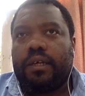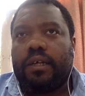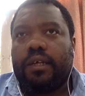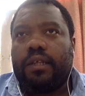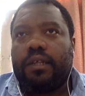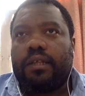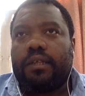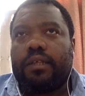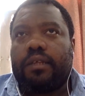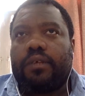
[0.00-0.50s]

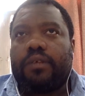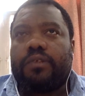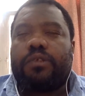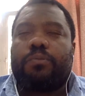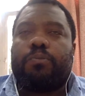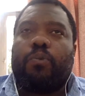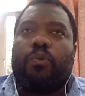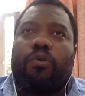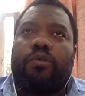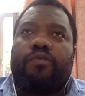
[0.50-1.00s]
there is
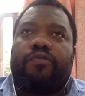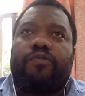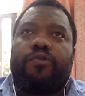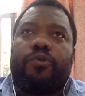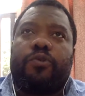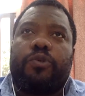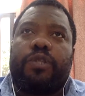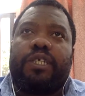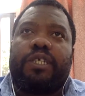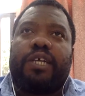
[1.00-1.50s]
more
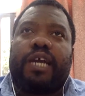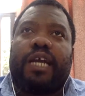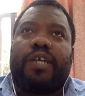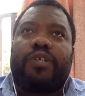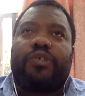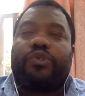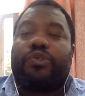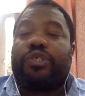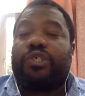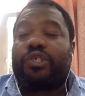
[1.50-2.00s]
food than
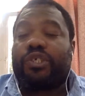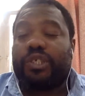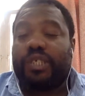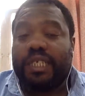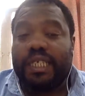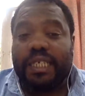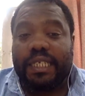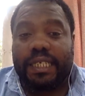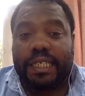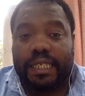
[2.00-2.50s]
actually is
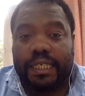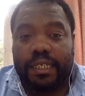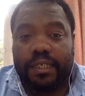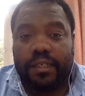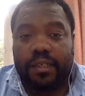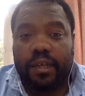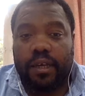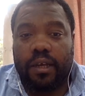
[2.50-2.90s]
needed.